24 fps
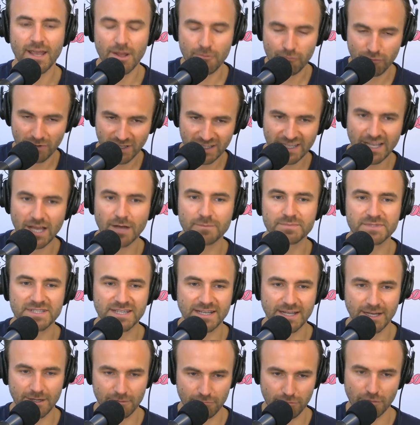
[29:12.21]
It really helps
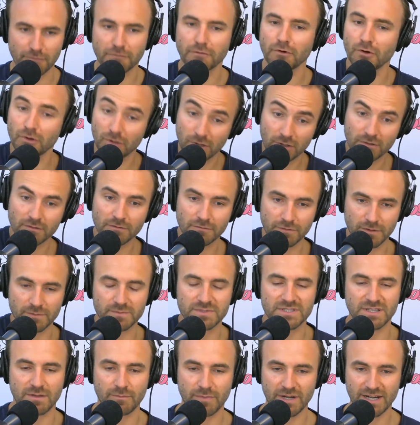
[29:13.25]
to get a referral from
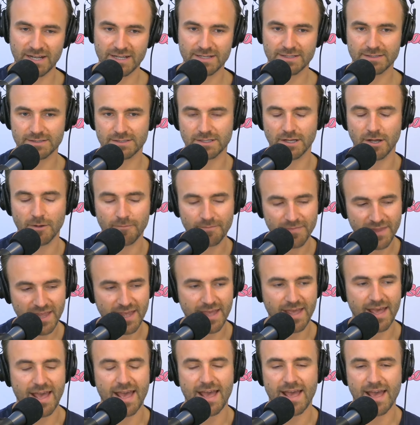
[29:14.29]
somebody. So
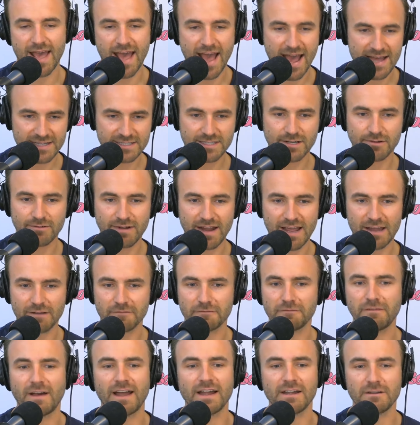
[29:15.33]
ask
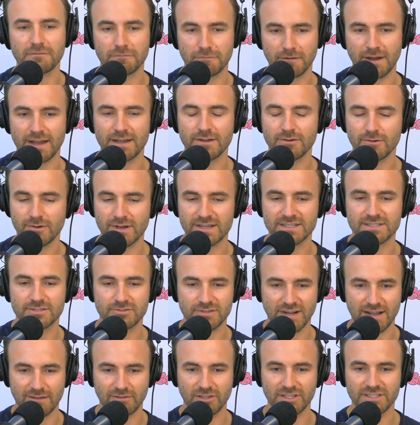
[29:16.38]
around, find a friend who has a
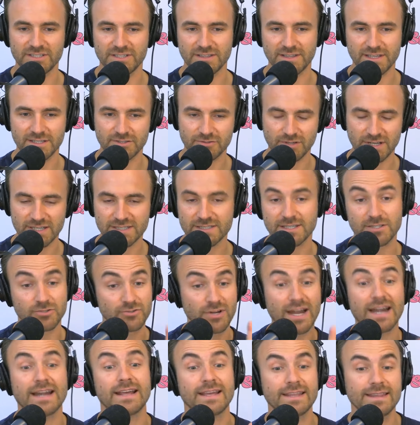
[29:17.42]
travel agent they trust, and
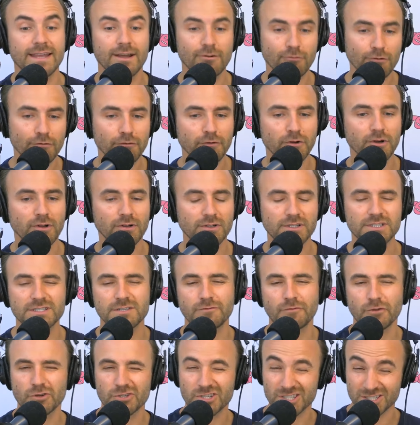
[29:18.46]
try to get that referral. Because
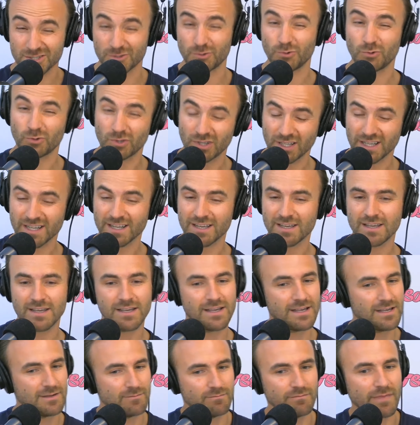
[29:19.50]
if you're just Googling,
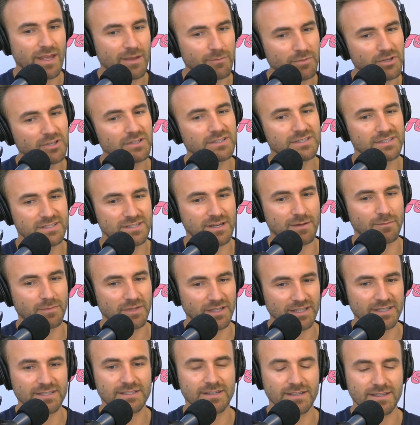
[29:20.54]
maybe you'll
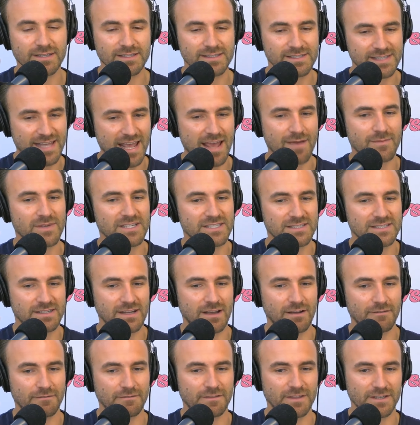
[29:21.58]
stumble into the scammy
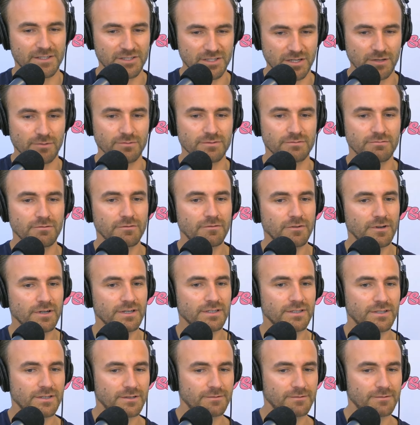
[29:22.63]
stuff that Jo was referring to.